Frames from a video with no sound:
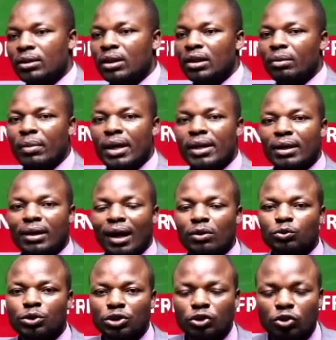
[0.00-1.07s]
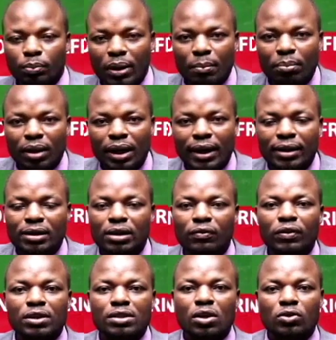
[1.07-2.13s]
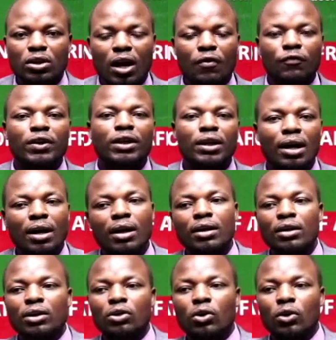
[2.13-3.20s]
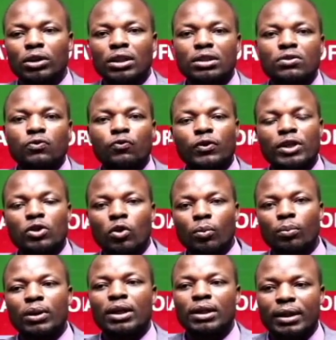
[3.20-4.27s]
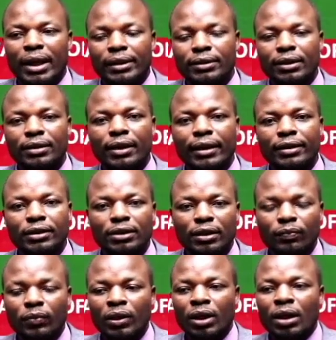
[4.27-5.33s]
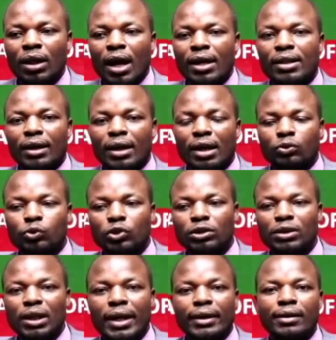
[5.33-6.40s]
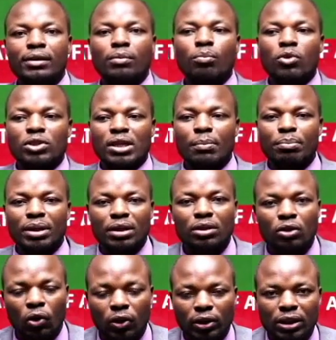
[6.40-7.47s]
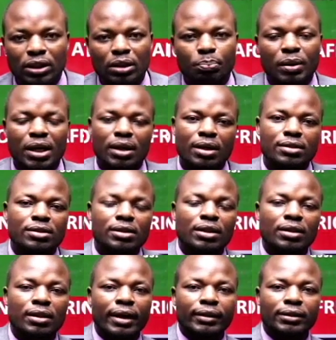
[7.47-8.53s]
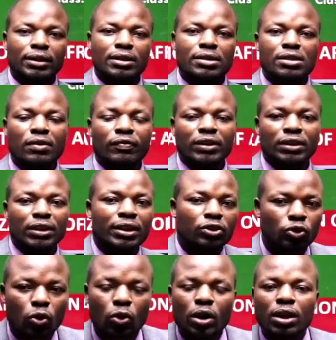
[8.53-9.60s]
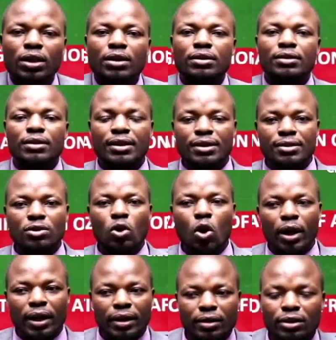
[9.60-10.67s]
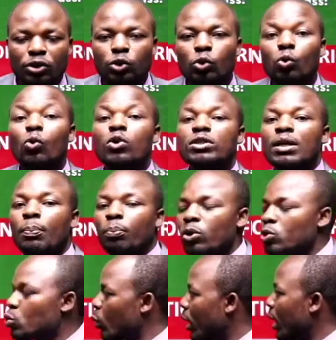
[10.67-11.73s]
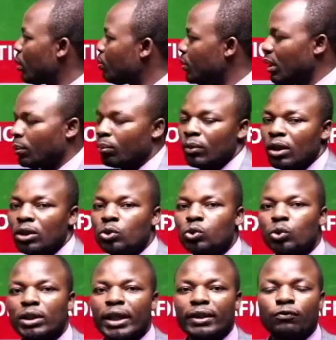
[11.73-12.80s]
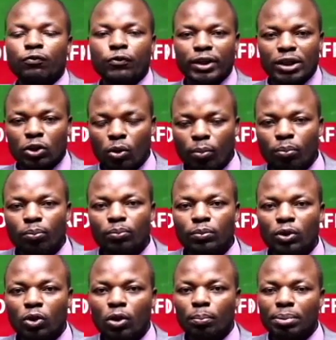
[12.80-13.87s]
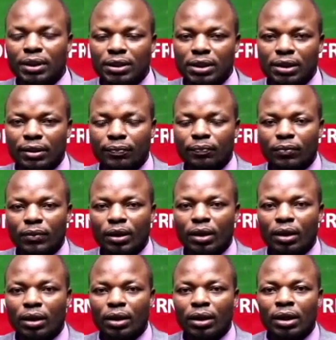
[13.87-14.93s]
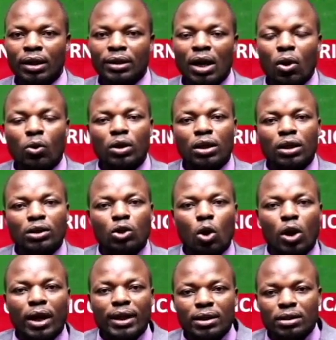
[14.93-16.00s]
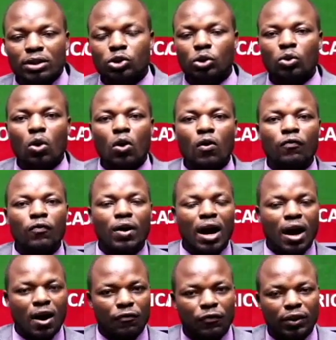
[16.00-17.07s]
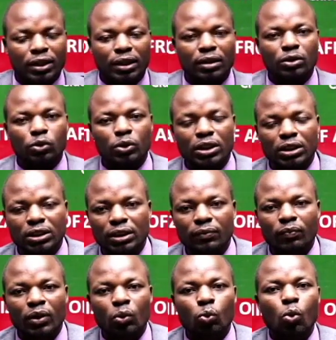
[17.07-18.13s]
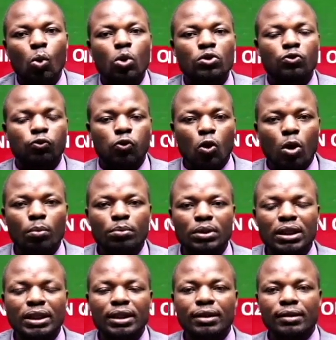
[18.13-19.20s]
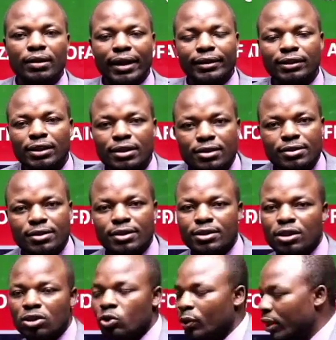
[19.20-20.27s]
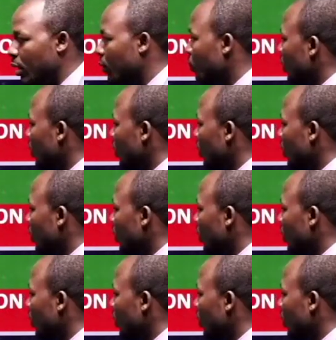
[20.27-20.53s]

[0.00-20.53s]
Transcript: The remaining countries, remember, like even South Africa got its freedom in 1990. Other countries like Mozambique got independence in 1978. So this organization was supposed to help them to get freedom completely. Now, the Organization of African Unity was formed in 1963.